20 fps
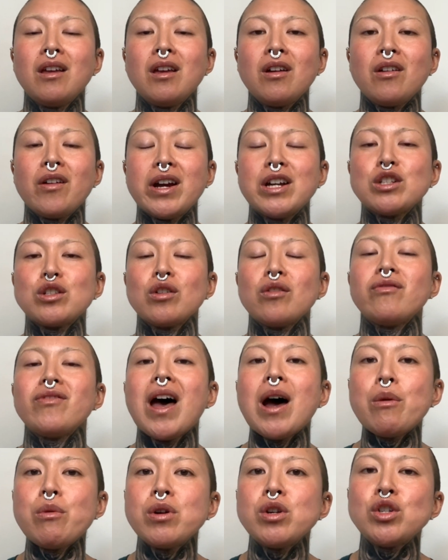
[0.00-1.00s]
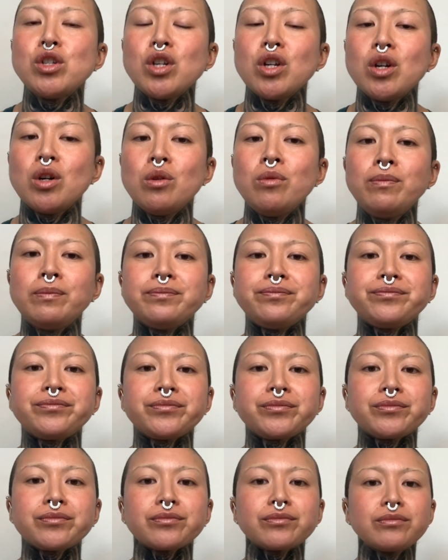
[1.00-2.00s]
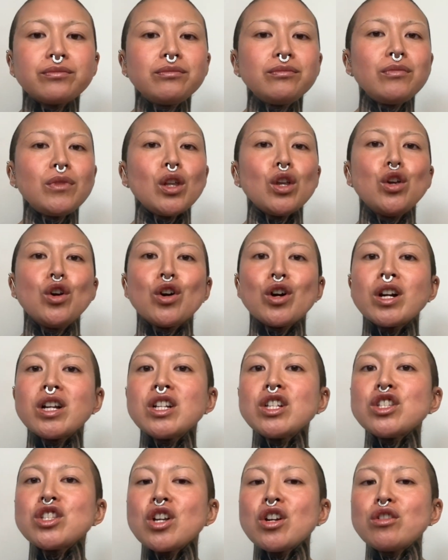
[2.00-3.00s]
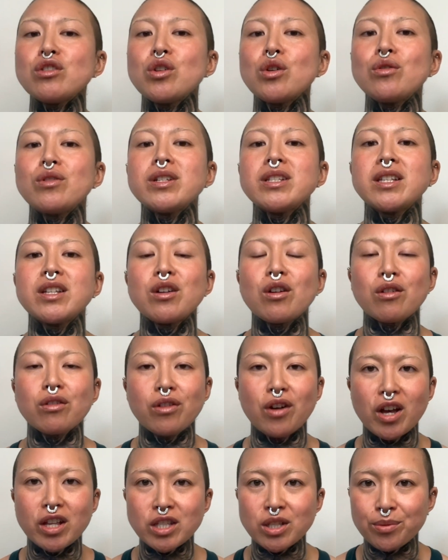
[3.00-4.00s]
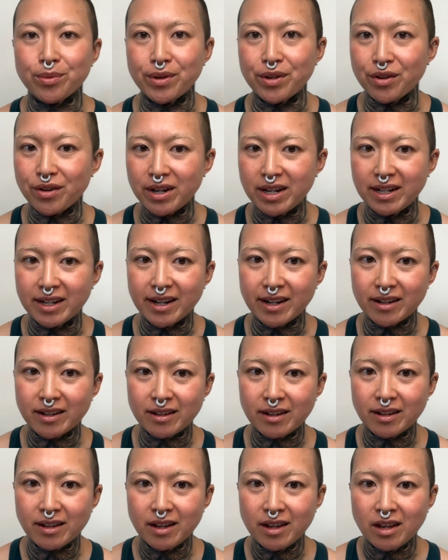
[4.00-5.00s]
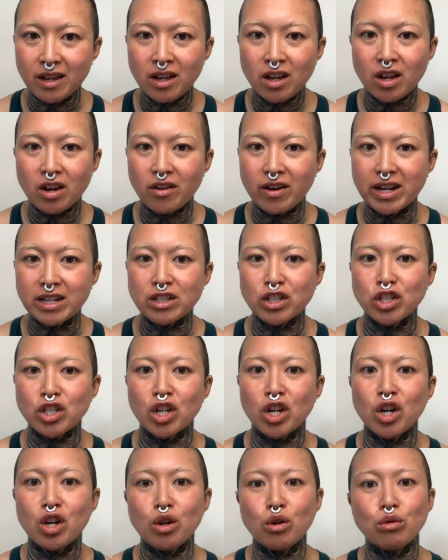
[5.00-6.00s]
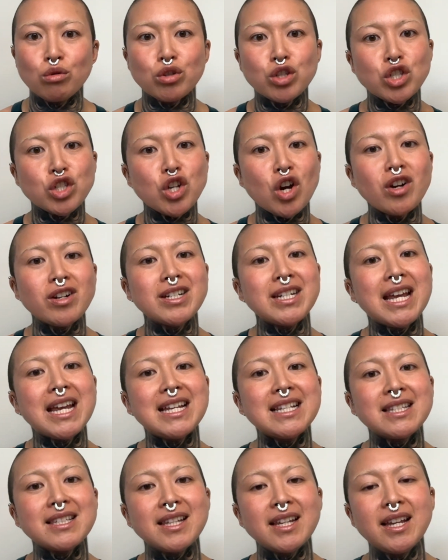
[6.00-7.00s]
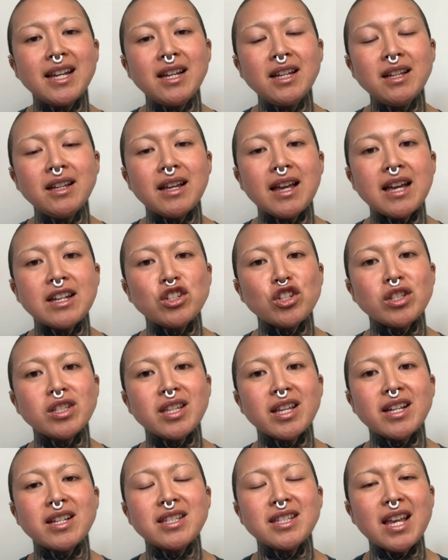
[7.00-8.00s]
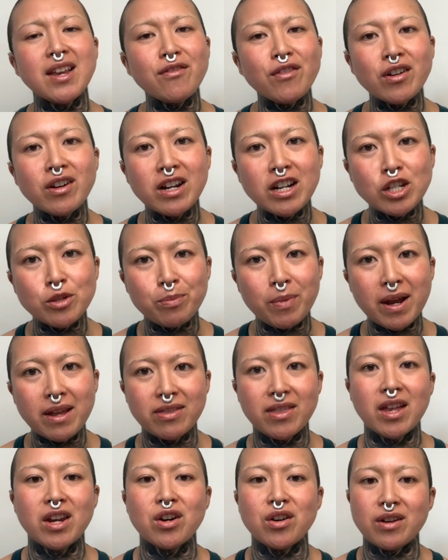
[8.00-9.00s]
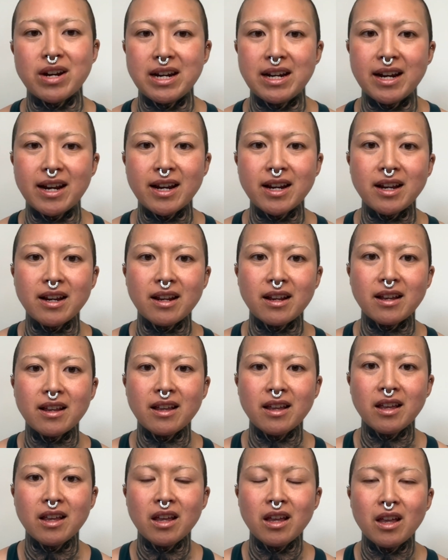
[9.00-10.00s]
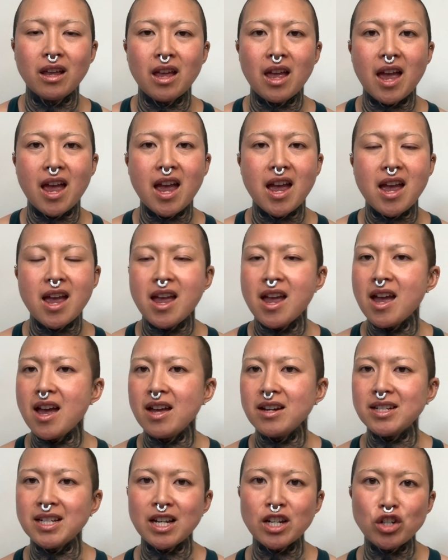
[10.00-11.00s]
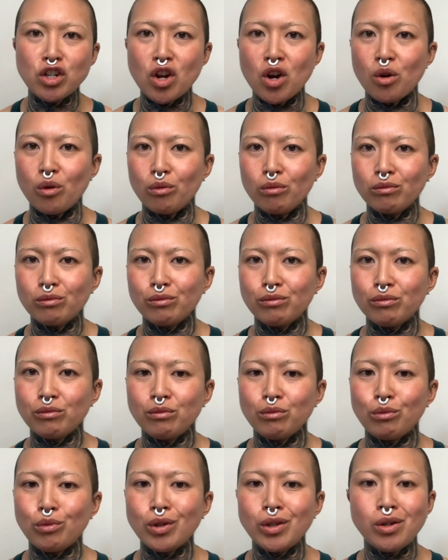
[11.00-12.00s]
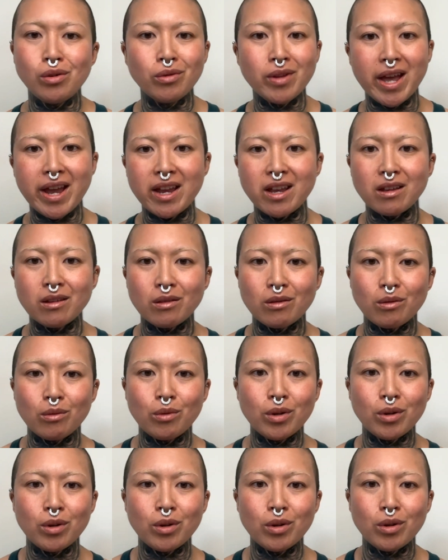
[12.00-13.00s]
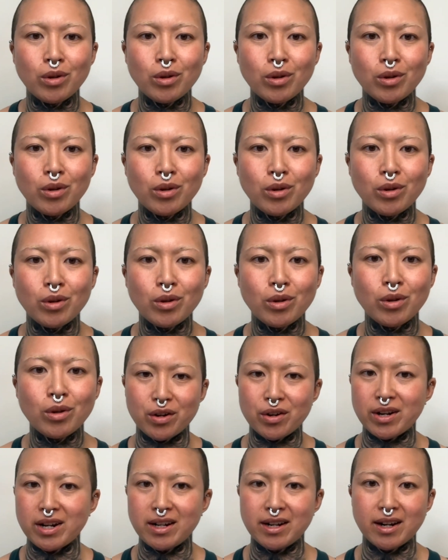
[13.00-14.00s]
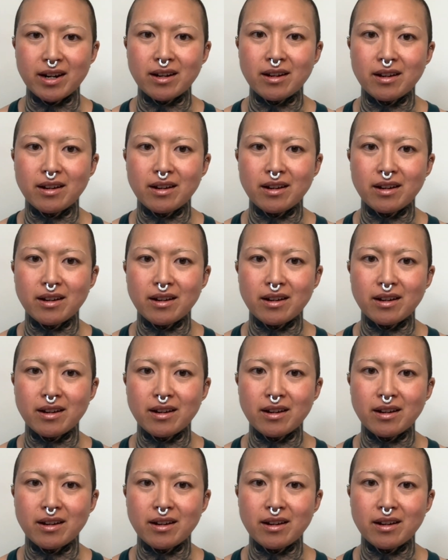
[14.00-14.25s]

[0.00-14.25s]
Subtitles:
Right, so if that was you, you're going to start noticing your thoughts when you're eating, right? So start tasting and just like savor each bite that you're eating and take note. What do you like? What do you not like about what you're eating?